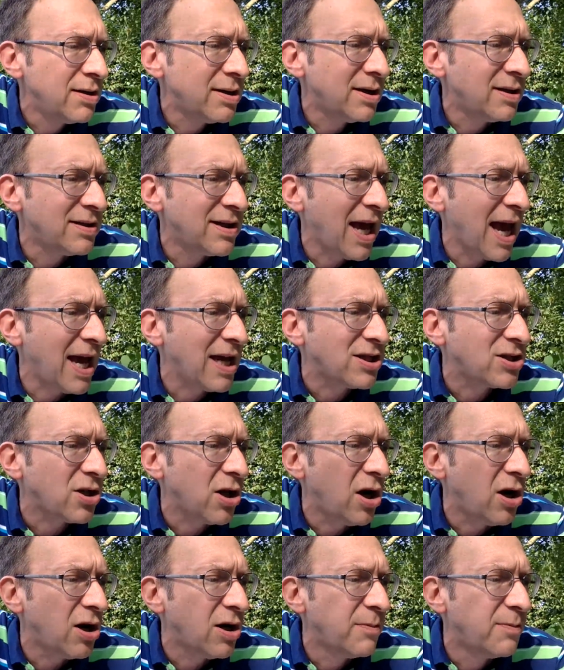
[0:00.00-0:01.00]
Tendai
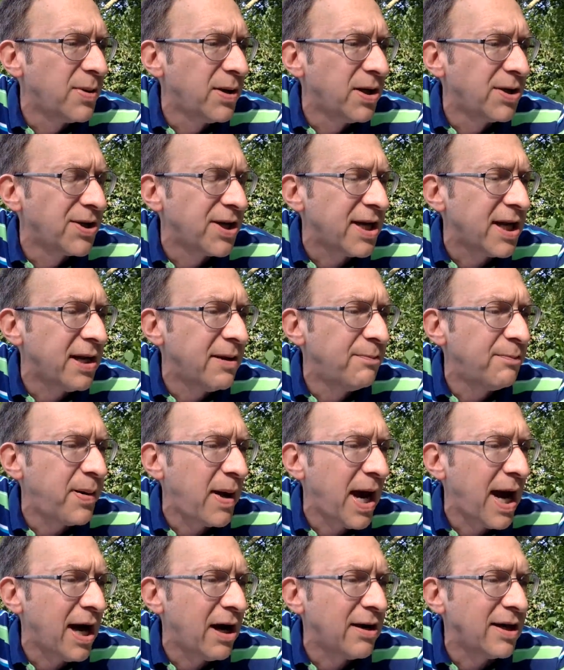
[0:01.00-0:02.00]
saw her build an
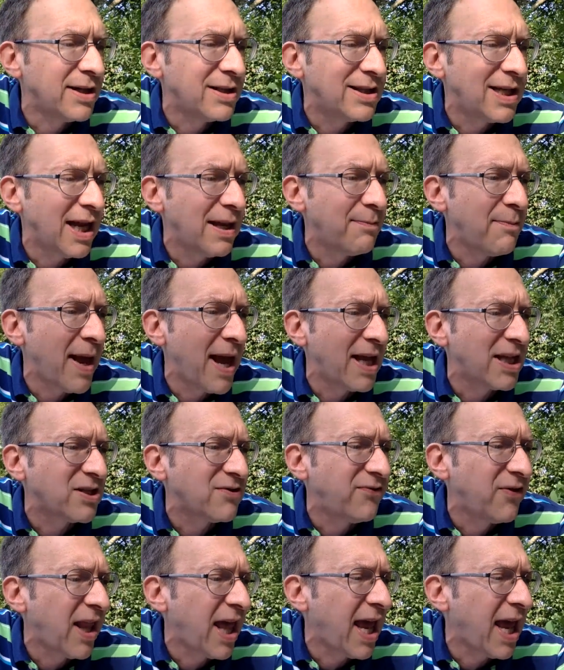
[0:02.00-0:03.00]
empire in Dead
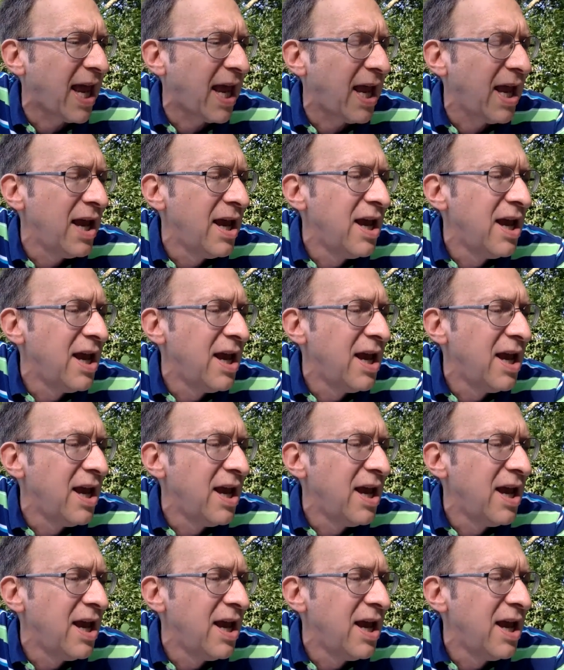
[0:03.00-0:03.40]
Man's Vlay.